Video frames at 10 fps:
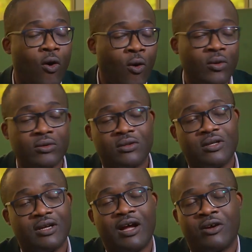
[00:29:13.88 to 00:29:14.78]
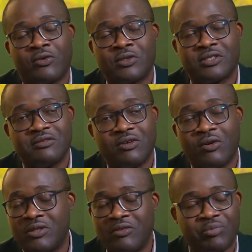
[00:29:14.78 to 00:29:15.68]
all across
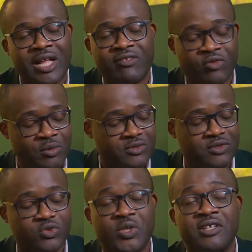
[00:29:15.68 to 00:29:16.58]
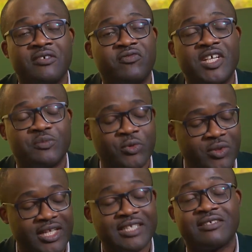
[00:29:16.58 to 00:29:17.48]
all the platforms Twitter, Facebook,
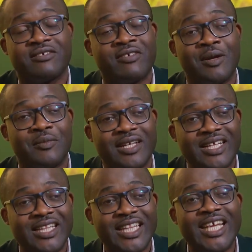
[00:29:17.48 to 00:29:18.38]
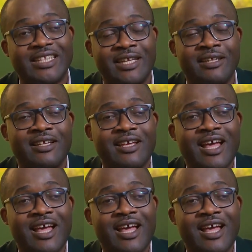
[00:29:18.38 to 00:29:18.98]
Instagram, LinkedIn.